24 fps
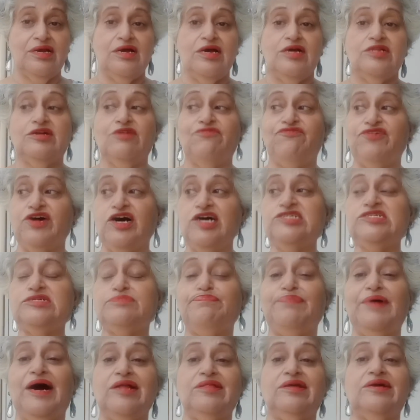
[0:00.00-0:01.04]
The first
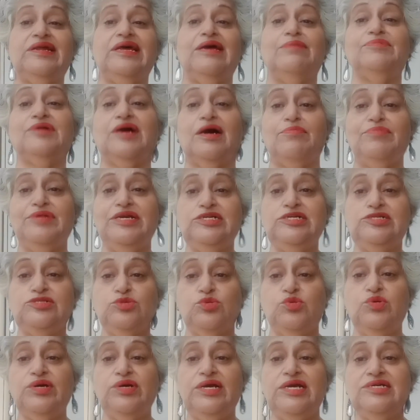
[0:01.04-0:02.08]
part that I'm coming
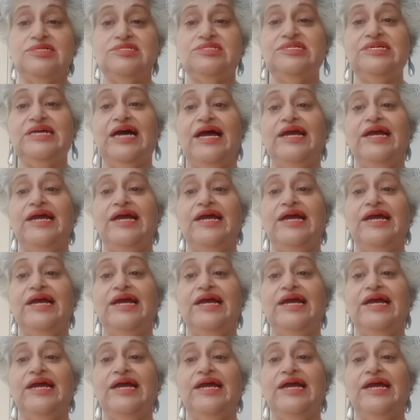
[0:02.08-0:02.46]
to is the I